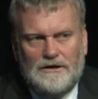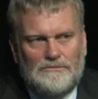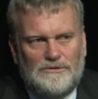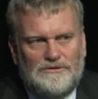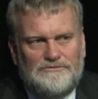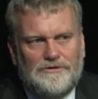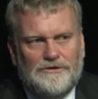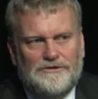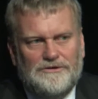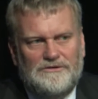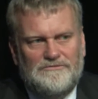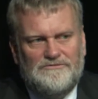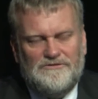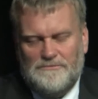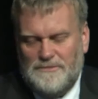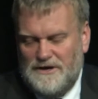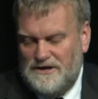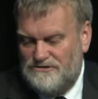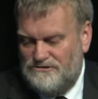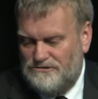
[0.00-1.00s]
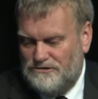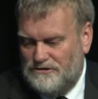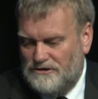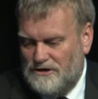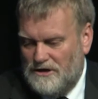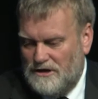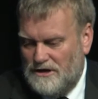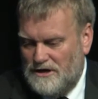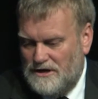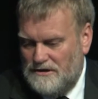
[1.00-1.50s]
We've got an information
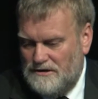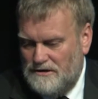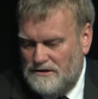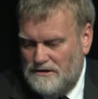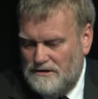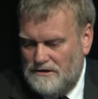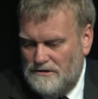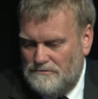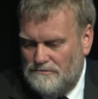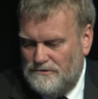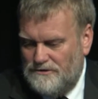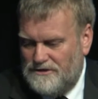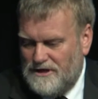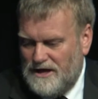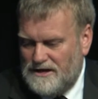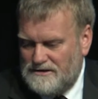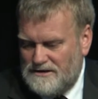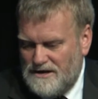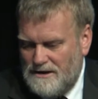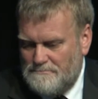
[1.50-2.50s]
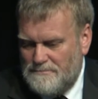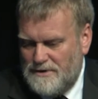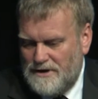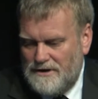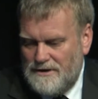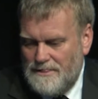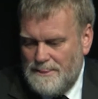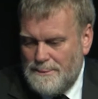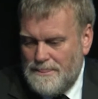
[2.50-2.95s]
line with that number.